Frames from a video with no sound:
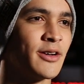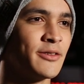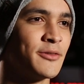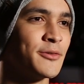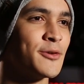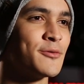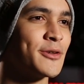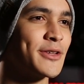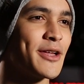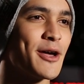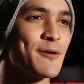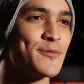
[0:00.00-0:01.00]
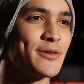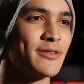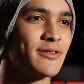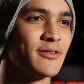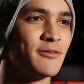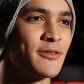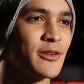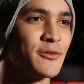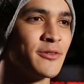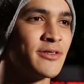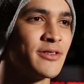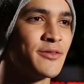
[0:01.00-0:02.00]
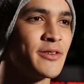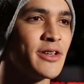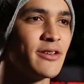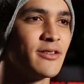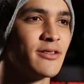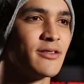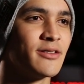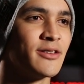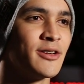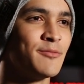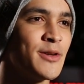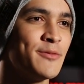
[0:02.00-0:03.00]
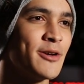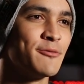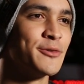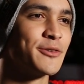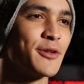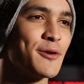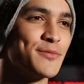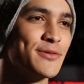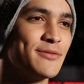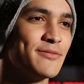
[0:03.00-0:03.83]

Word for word: I don't know what can happen if I lose this thing, and maybe I will stop.